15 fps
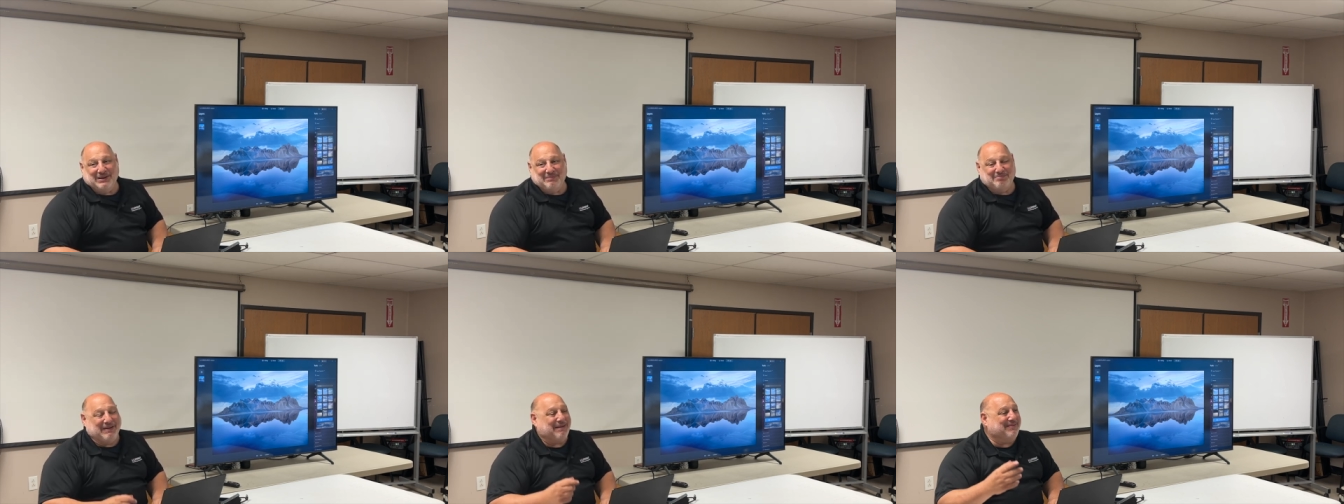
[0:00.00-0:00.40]

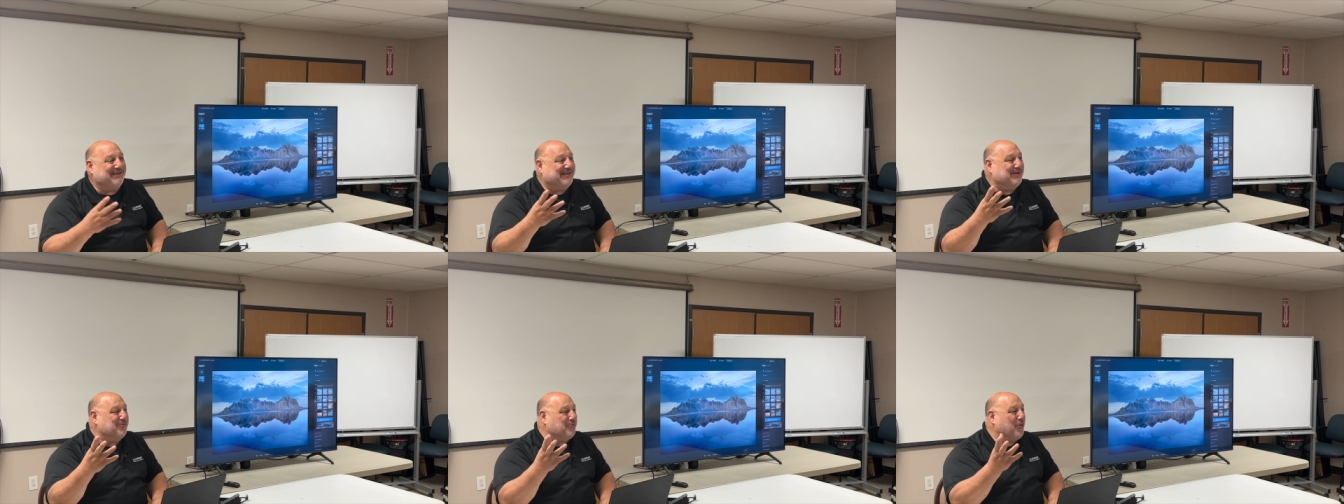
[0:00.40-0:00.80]
Maybe it
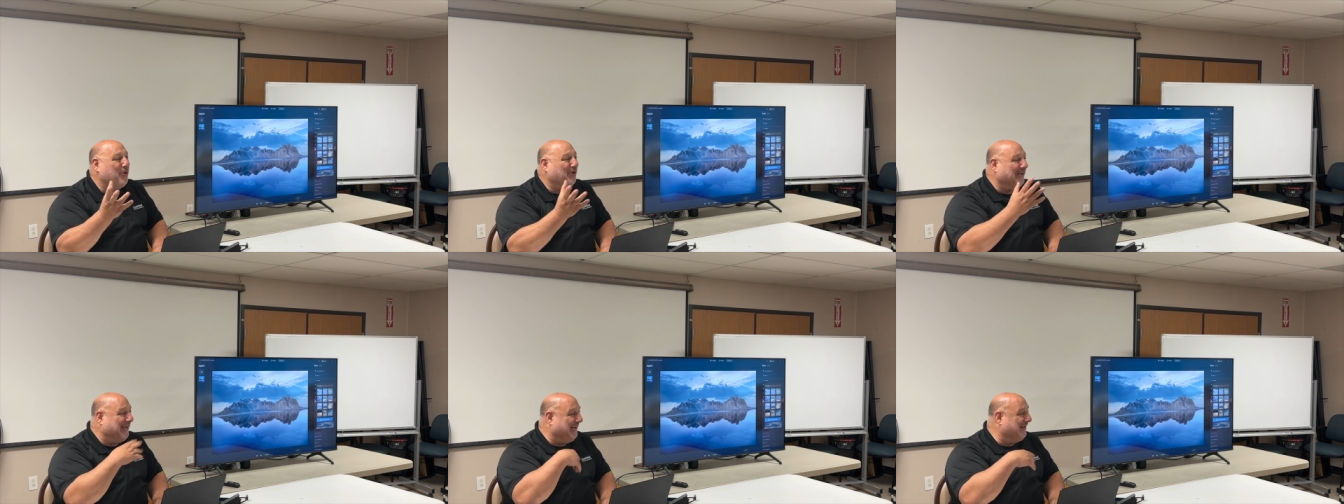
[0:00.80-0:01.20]
didn't
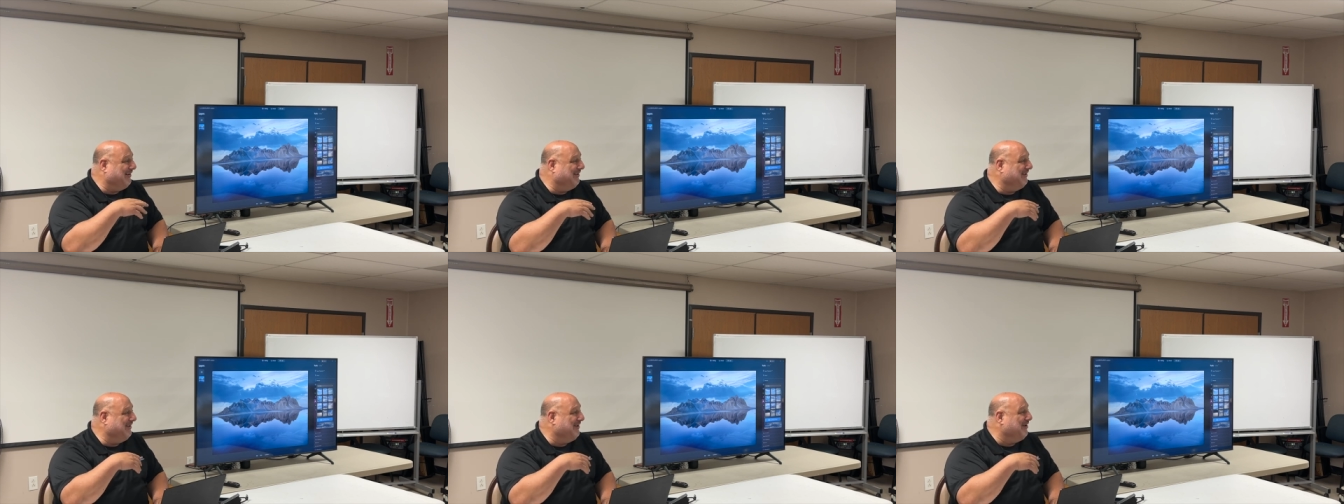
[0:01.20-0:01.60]
roll in.
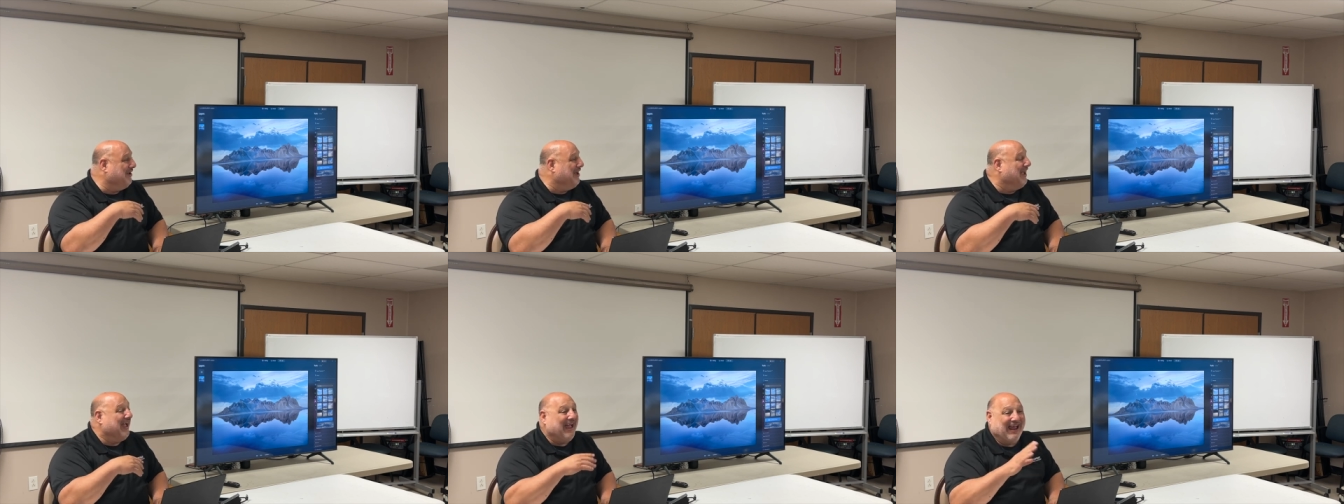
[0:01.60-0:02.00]

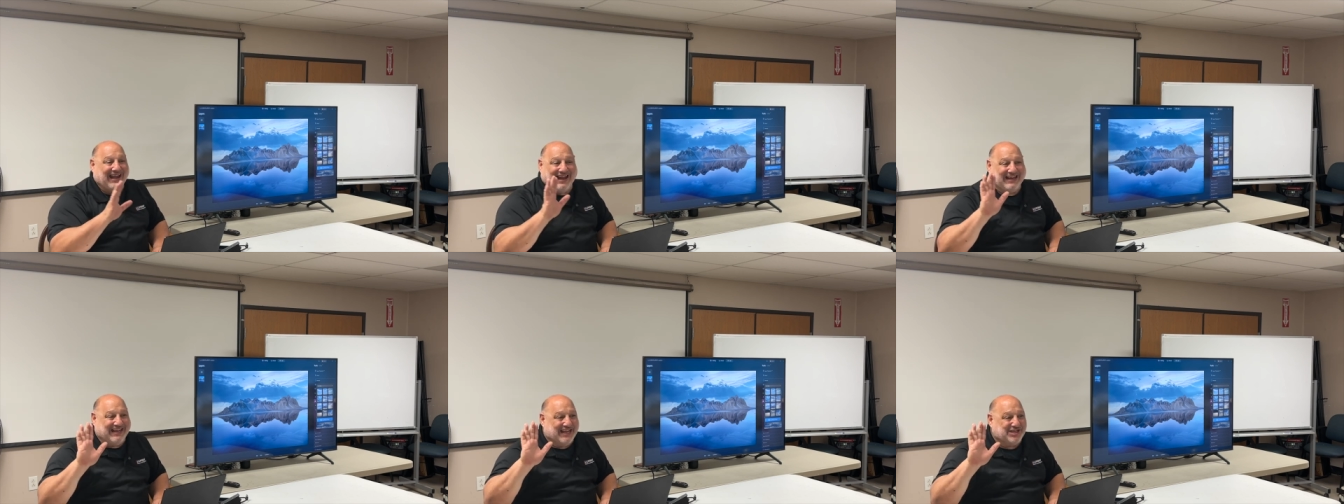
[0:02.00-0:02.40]
And
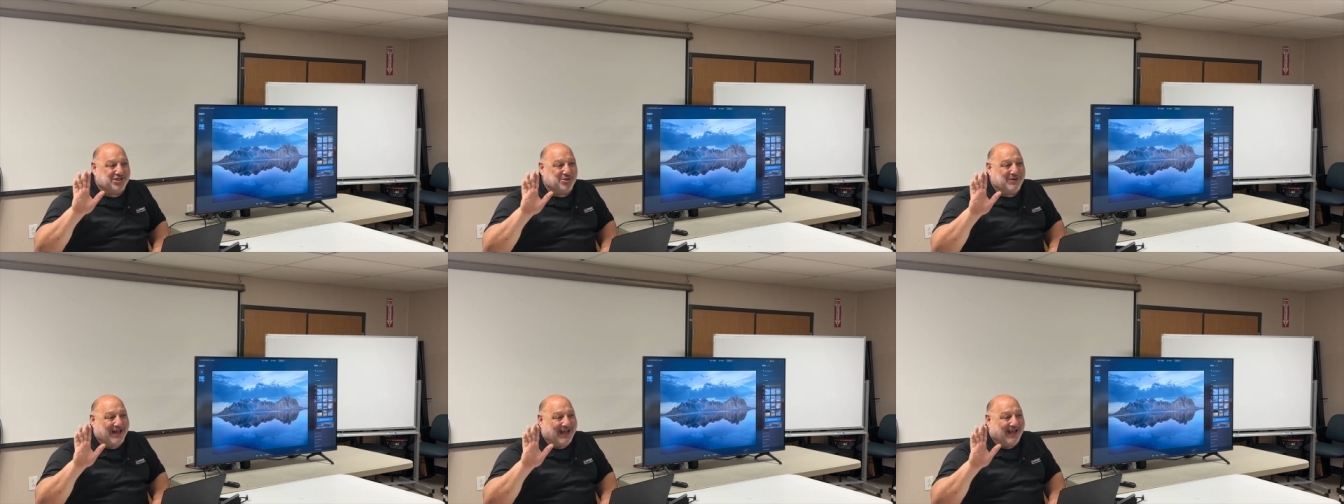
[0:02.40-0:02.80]
I kid
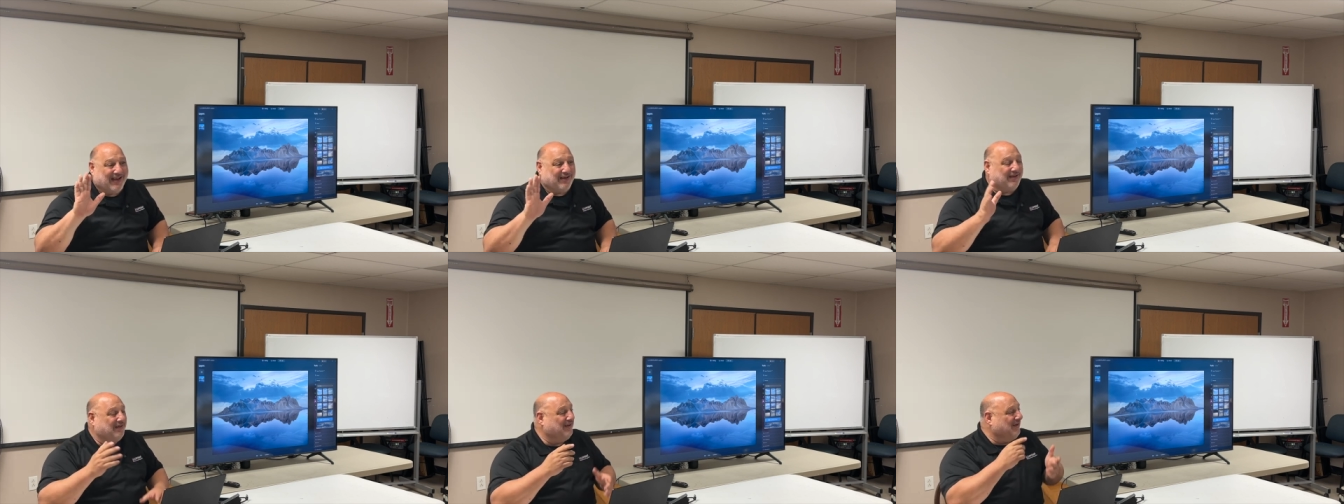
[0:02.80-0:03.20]
you
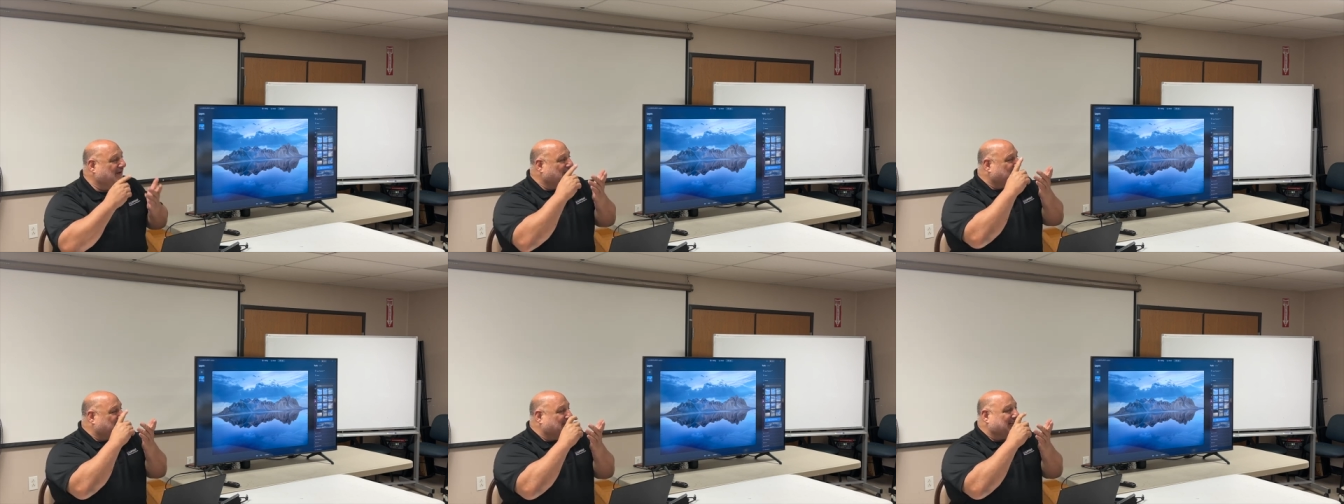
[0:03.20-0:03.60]
not,
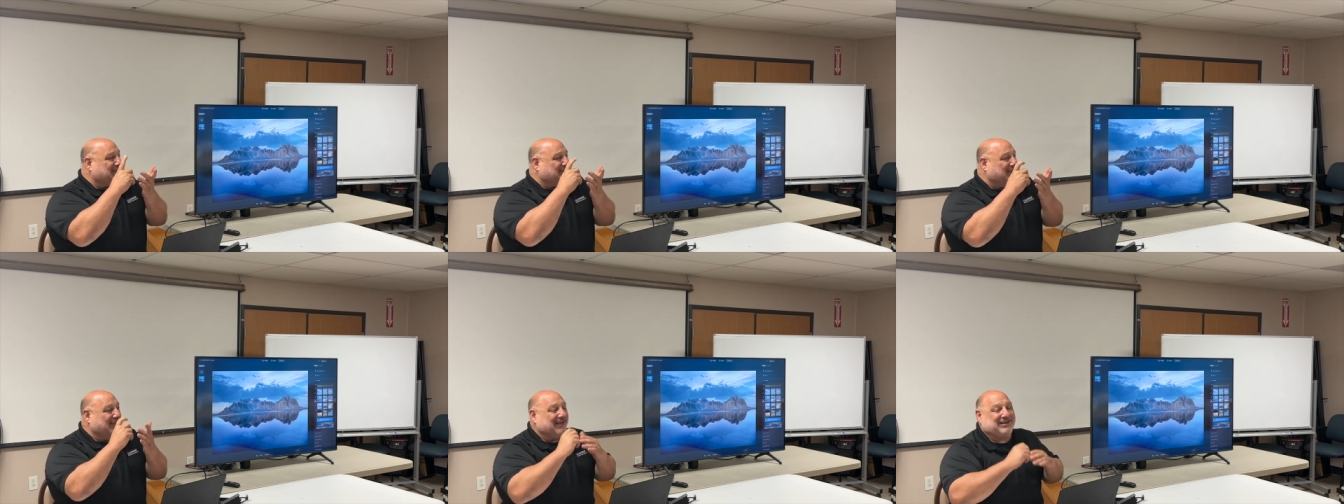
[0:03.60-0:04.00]
click,
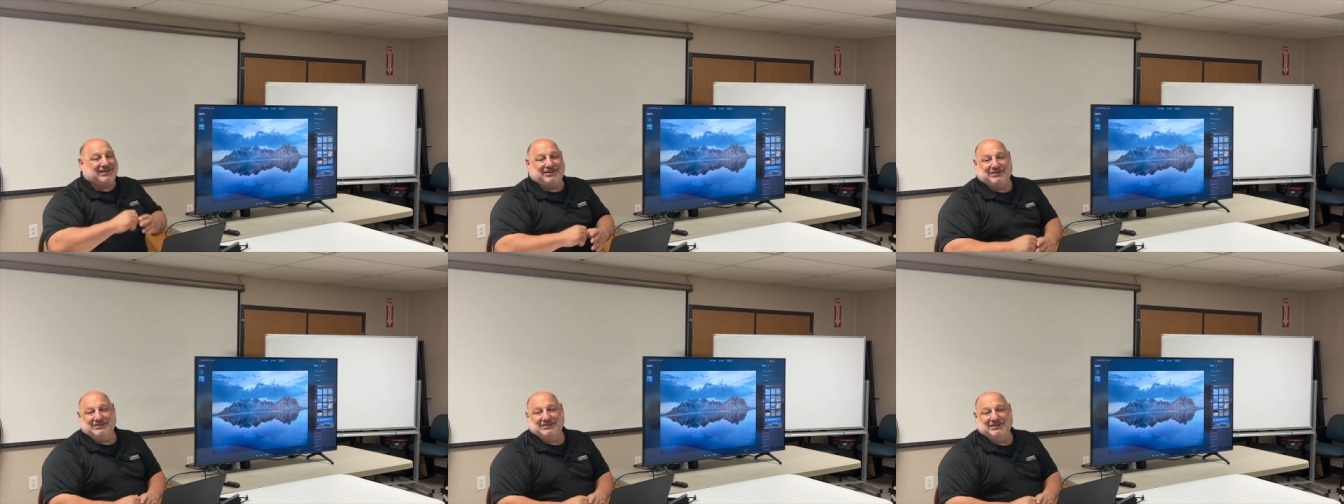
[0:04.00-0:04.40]
click.